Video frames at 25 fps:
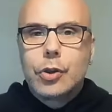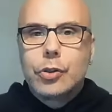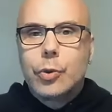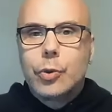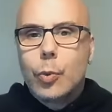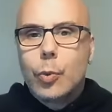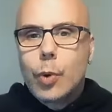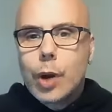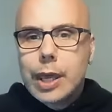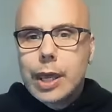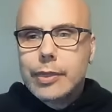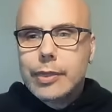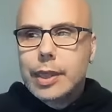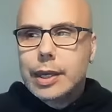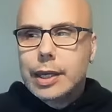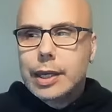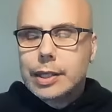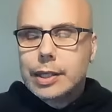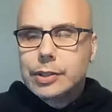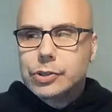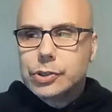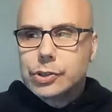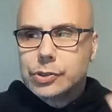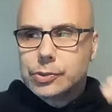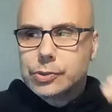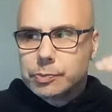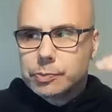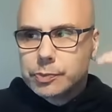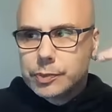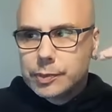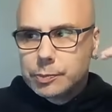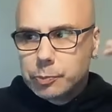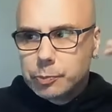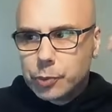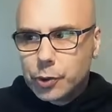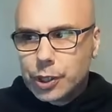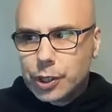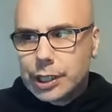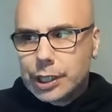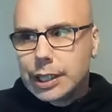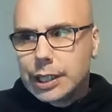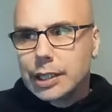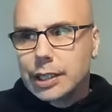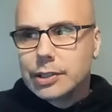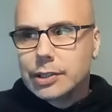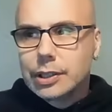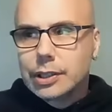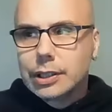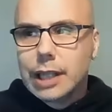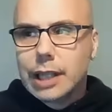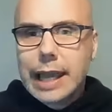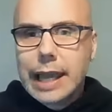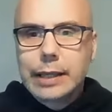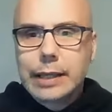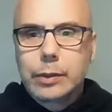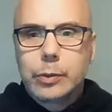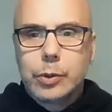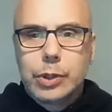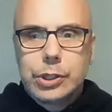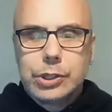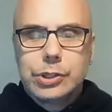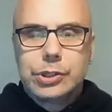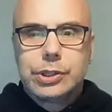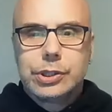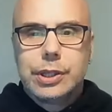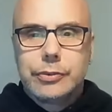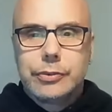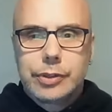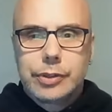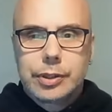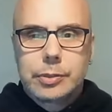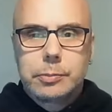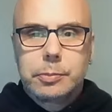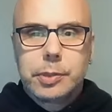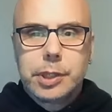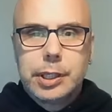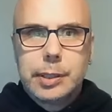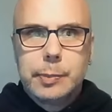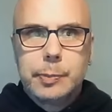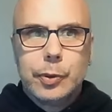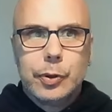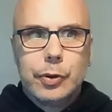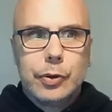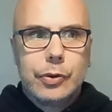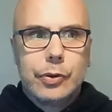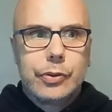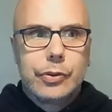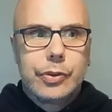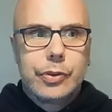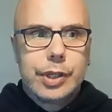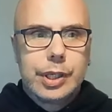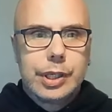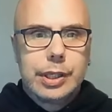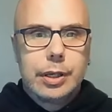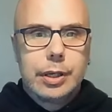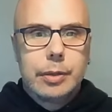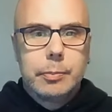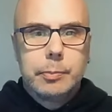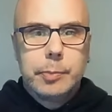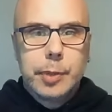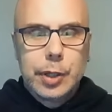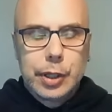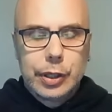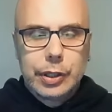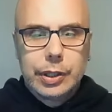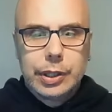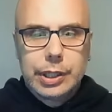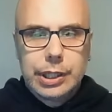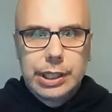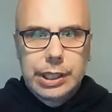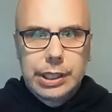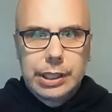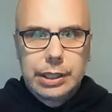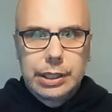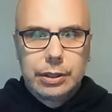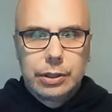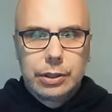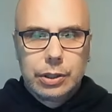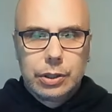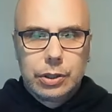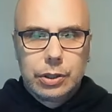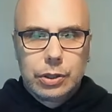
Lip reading: the way that it's just putting it into language, giving people the ability